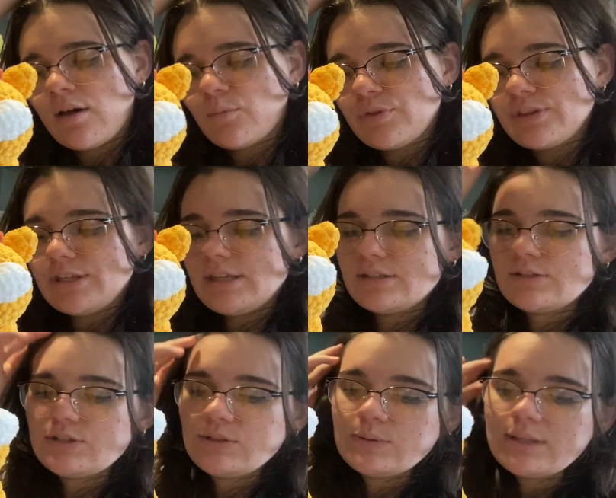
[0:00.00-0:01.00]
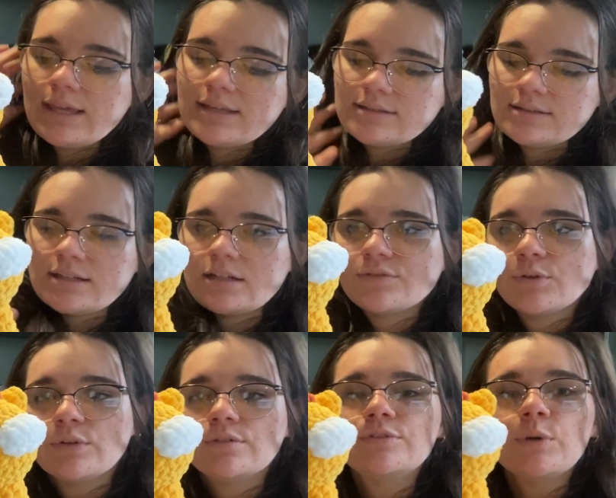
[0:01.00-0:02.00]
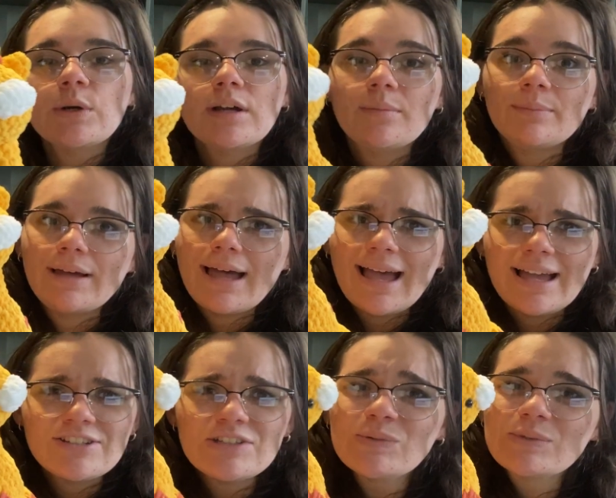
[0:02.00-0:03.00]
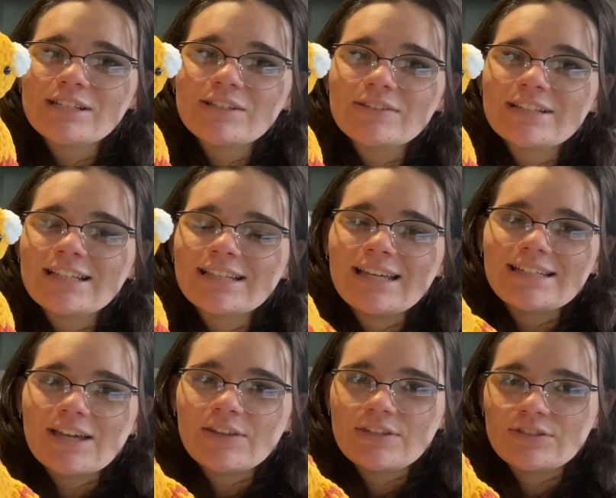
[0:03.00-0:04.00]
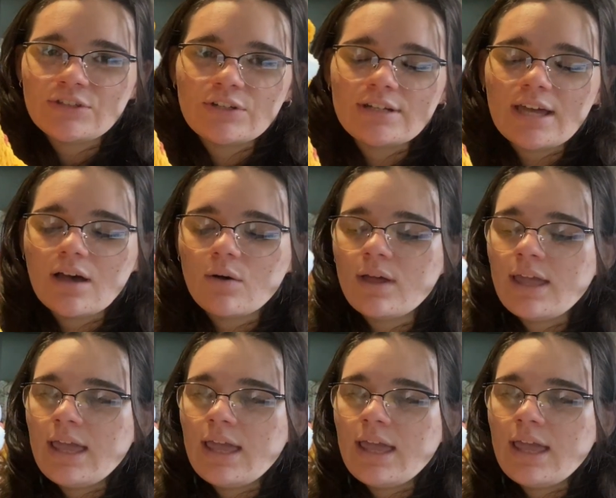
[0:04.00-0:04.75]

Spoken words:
with the 2 legs instead of all 4. But I actually really liked how this turned out.